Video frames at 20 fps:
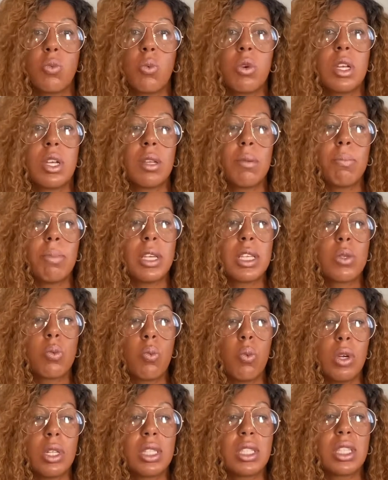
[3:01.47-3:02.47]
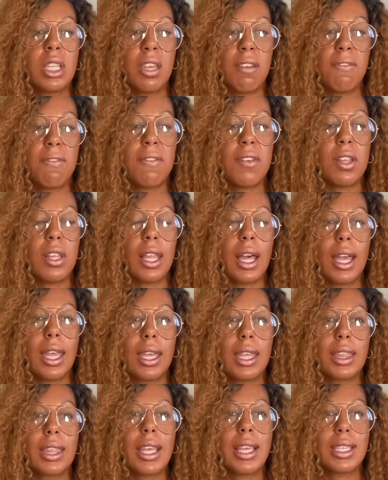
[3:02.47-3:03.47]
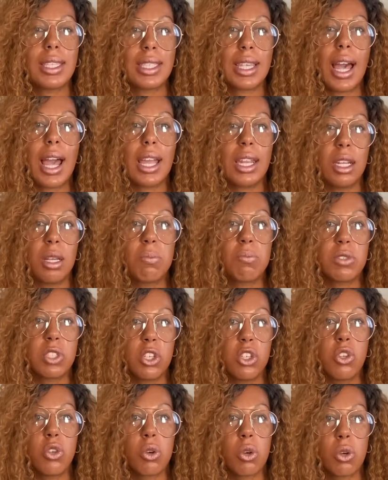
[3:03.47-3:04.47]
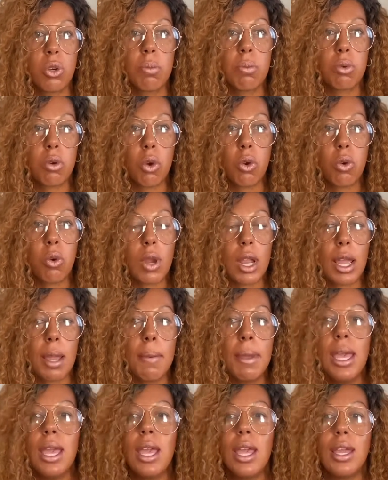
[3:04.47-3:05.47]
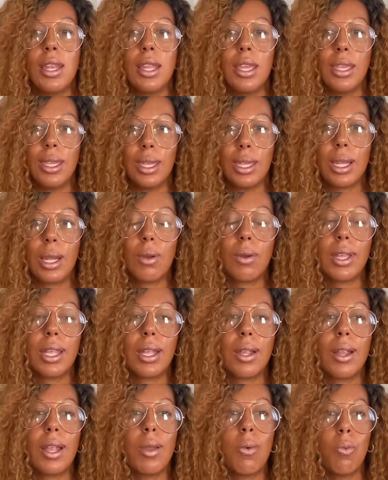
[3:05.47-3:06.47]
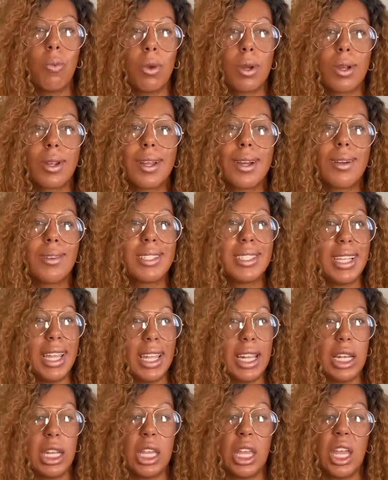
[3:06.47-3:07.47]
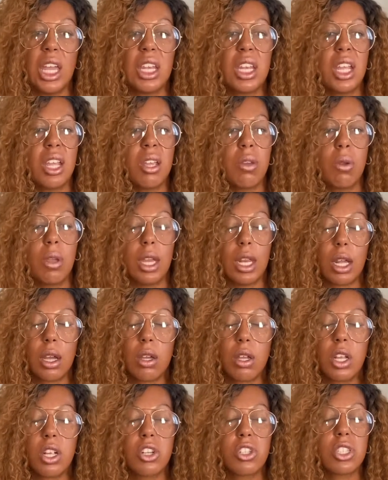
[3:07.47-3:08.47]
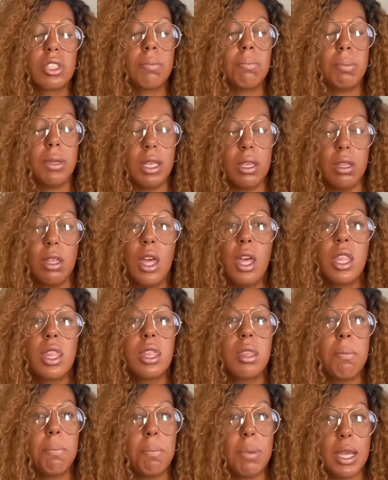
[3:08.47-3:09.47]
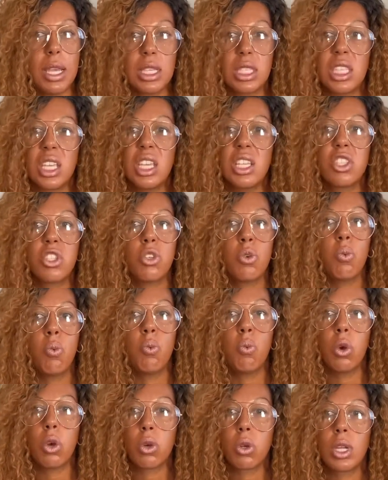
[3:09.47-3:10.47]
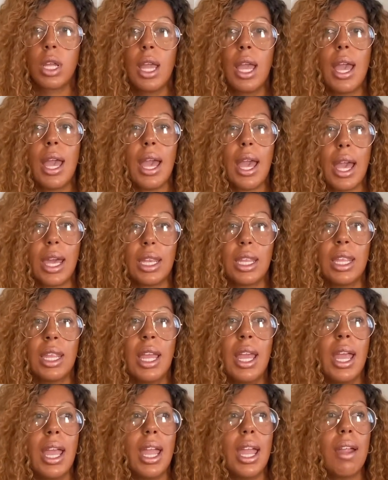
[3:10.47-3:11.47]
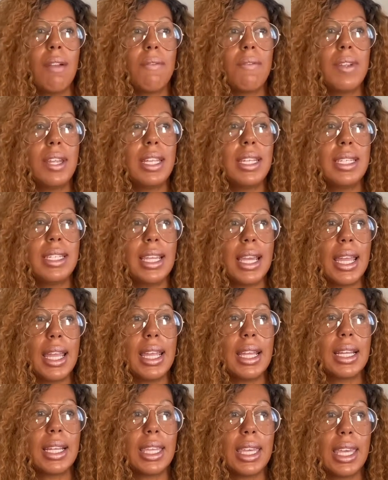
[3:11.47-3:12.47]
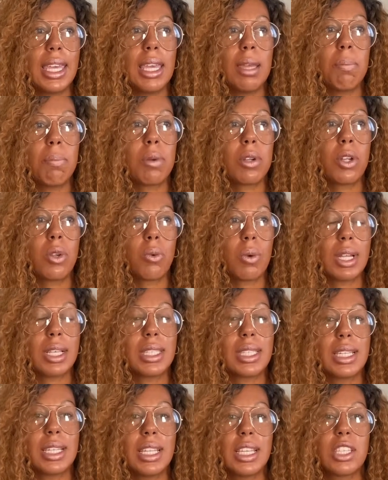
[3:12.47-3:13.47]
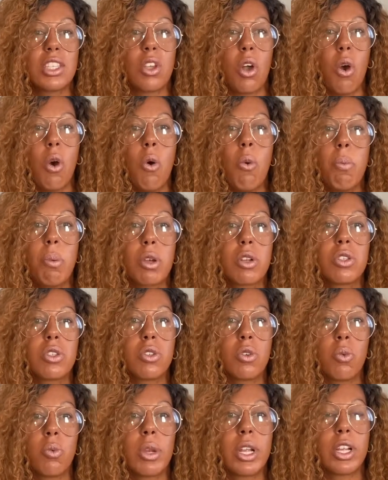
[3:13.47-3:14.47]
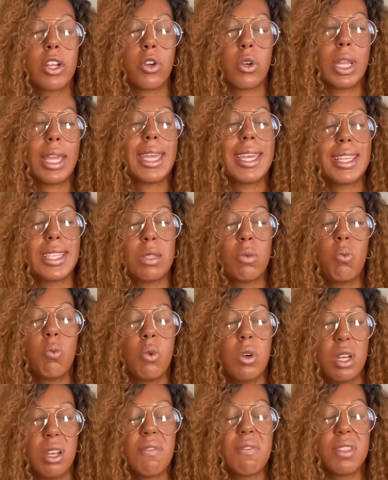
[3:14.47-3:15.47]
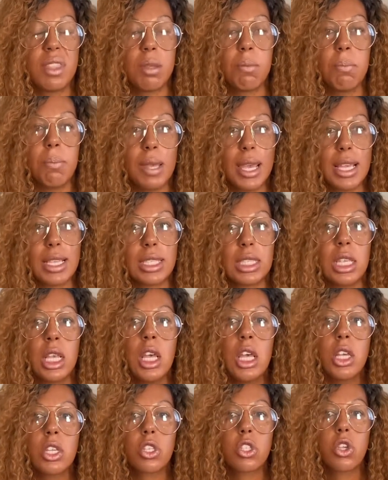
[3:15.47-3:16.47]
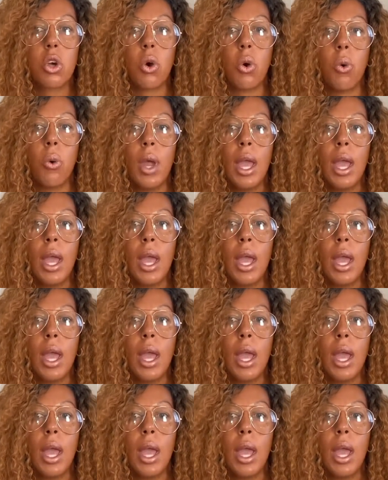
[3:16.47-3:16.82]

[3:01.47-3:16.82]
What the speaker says: of the best once they feel like they sign up to your program and they get out here and work daily and they get out here to be the best and to work at it. Every day a kid progressing his own personal record is one of the best. So